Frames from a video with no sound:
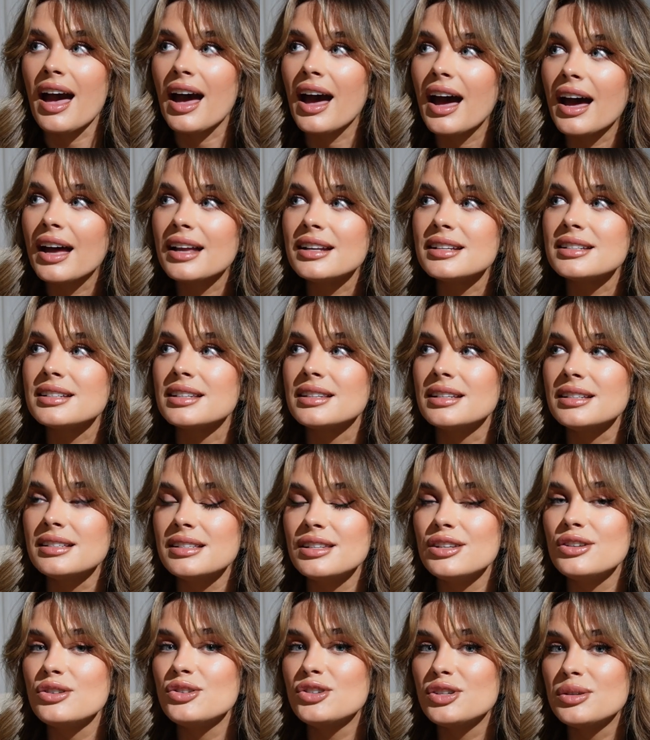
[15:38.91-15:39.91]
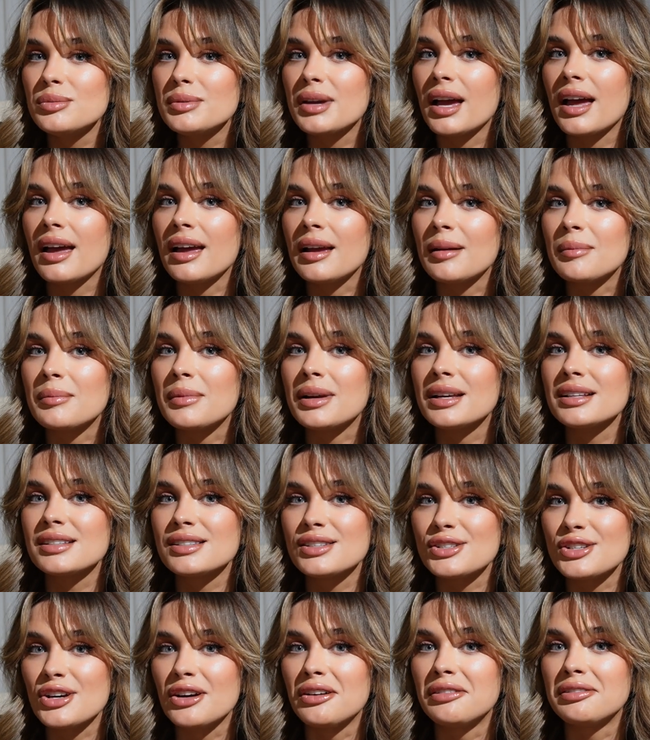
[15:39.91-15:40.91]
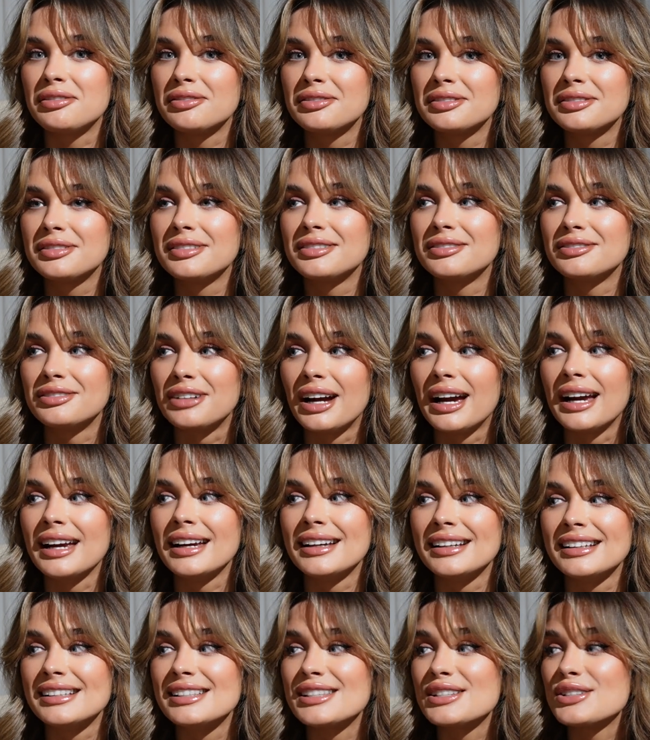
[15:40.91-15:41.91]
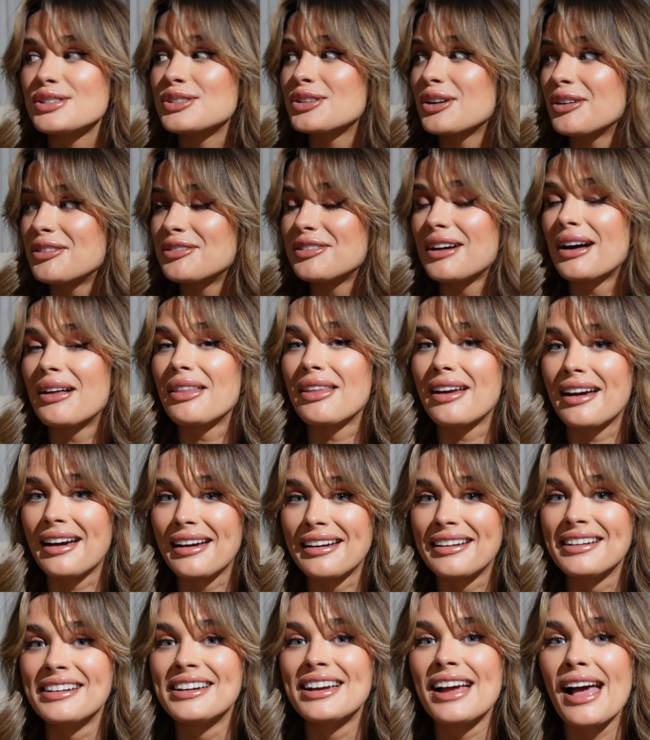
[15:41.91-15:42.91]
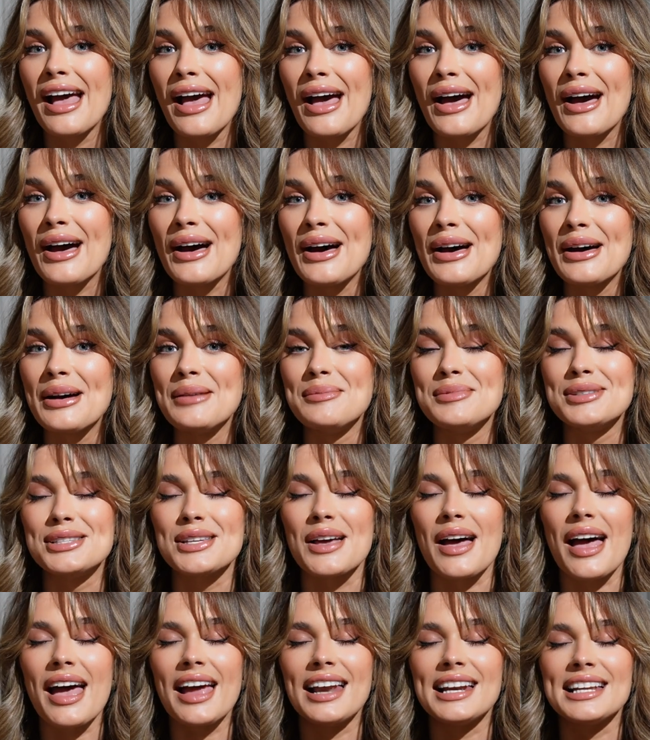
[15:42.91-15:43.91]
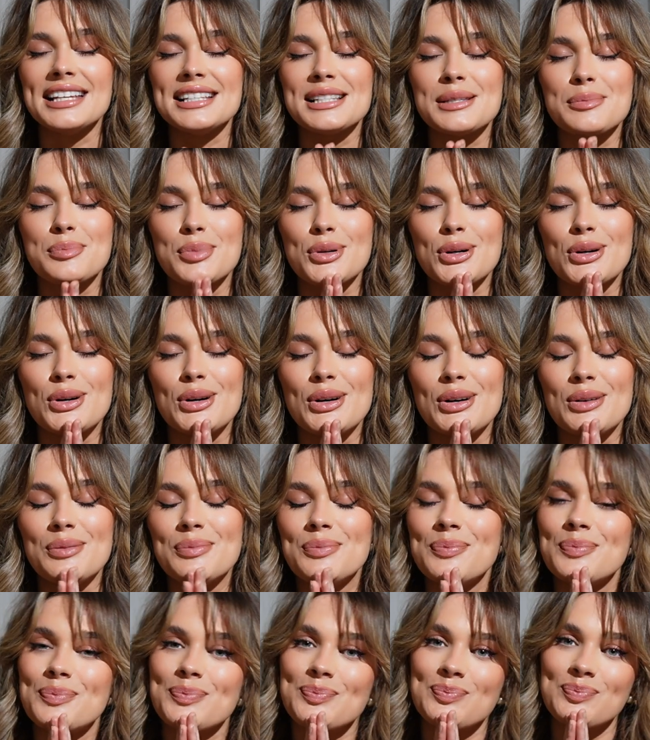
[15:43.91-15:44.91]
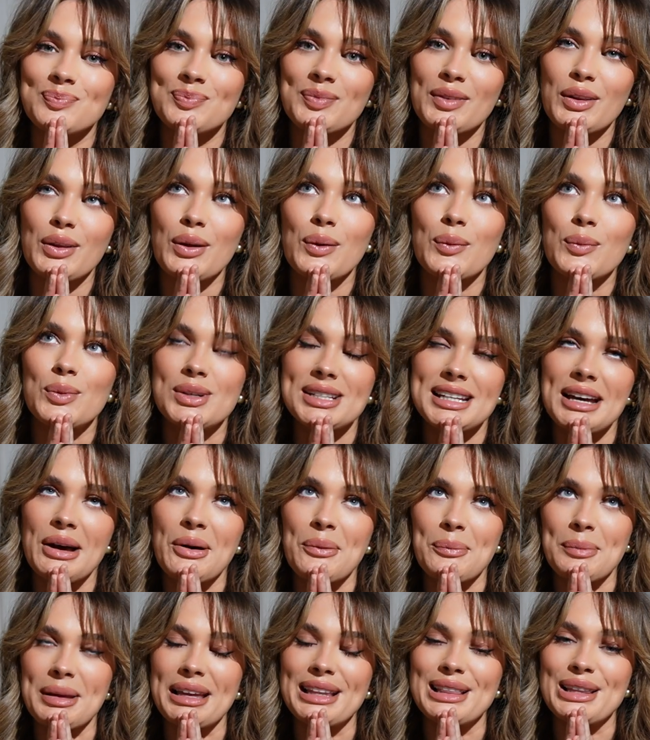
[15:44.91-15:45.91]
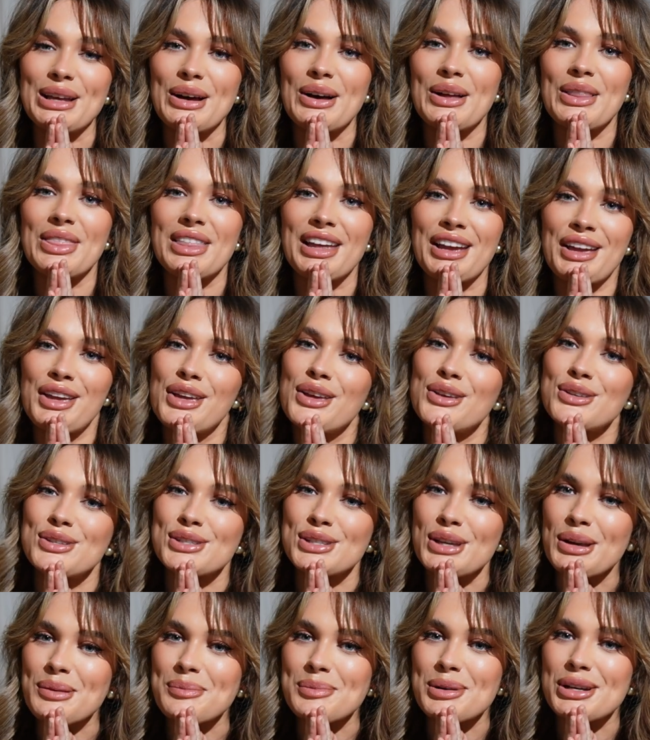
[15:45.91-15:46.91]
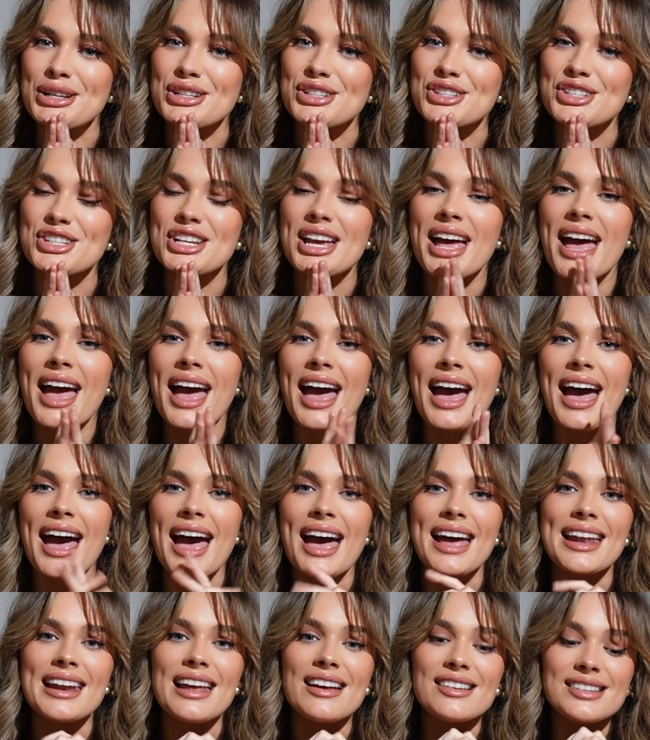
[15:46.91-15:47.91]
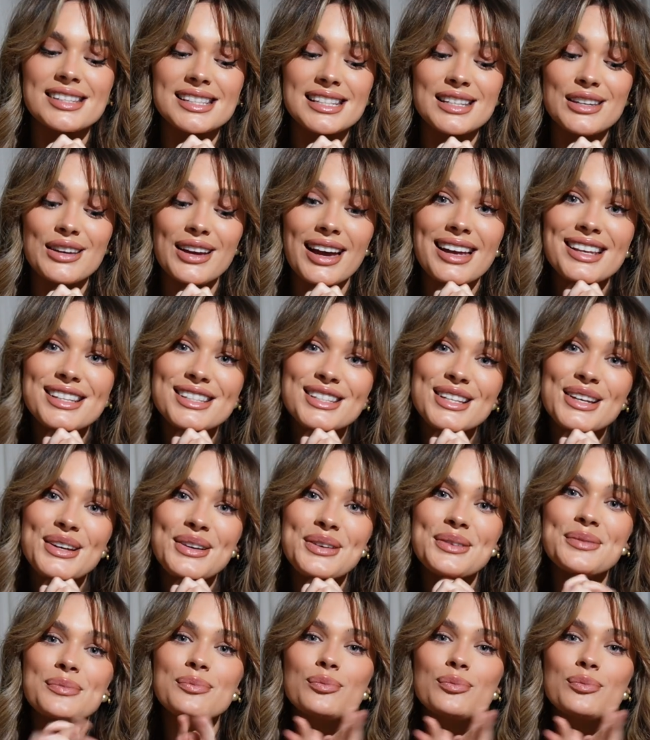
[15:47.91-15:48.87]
And this YouTube game, it's tough, right? It's tough out there. So any support would help me a lot. Thank you so much. And I'll see you guys soon.